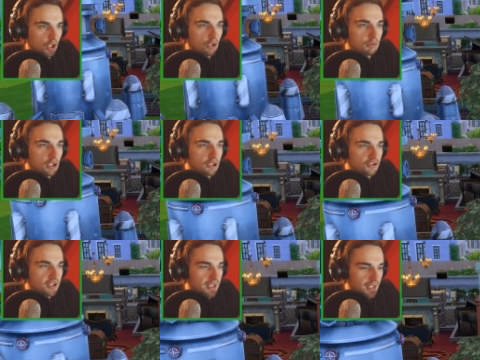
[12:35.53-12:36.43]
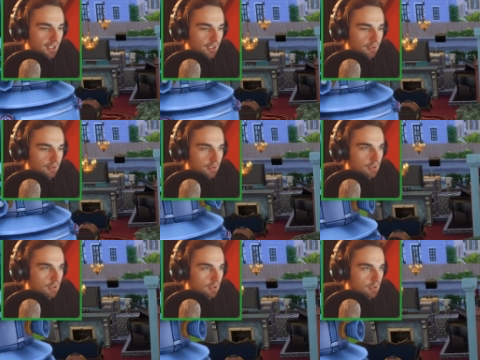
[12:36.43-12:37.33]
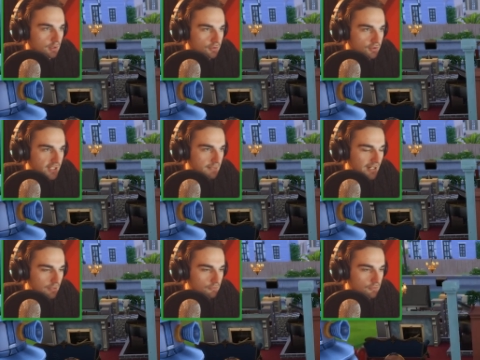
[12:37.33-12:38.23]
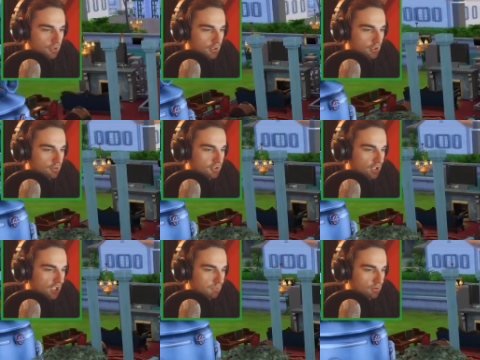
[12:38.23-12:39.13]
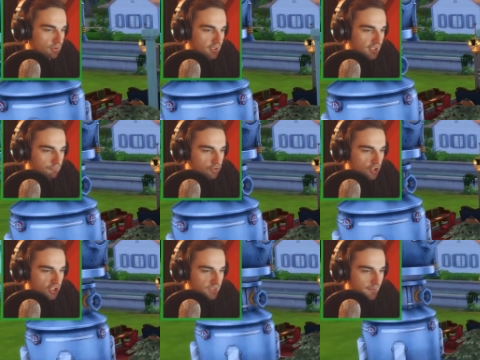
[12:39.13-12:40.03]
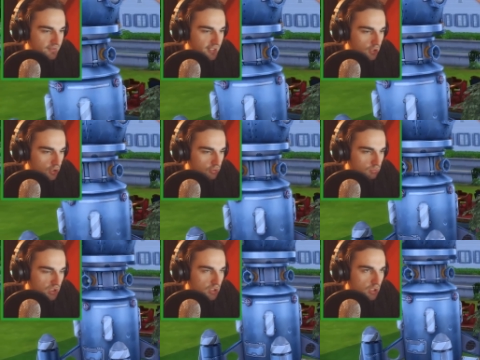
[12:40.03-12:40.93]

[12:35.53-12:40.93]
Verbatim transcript: Oh, well, look, she's here! She came round. She's heartbroken, and I'm just about to get home.